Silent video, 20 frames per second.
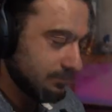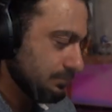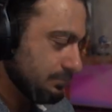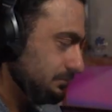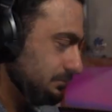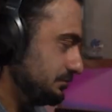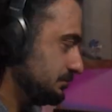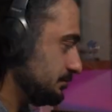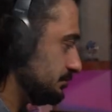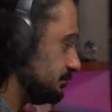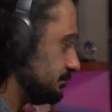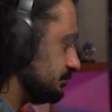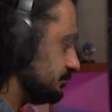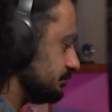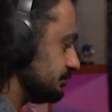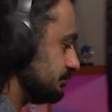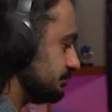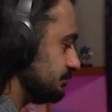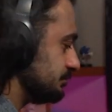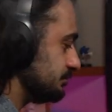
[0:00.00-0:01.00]

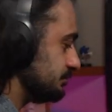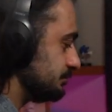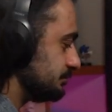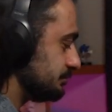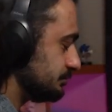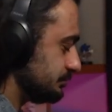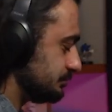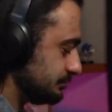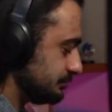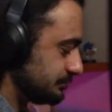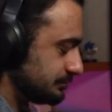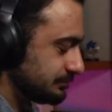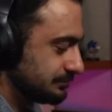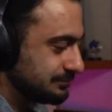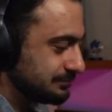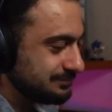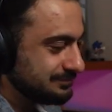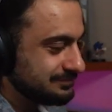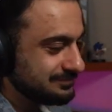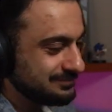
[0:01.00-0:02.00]

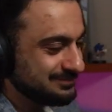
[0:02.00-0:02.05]
The person shown says nothing.